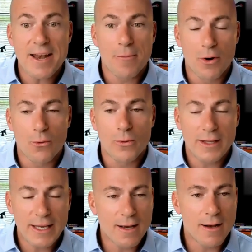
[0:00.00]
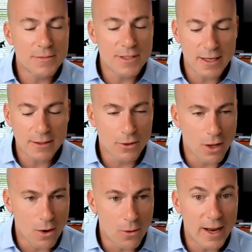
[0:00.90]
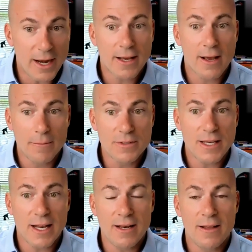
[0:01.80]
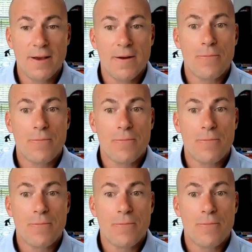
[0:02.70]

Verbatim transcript: number really comes in low and it comes in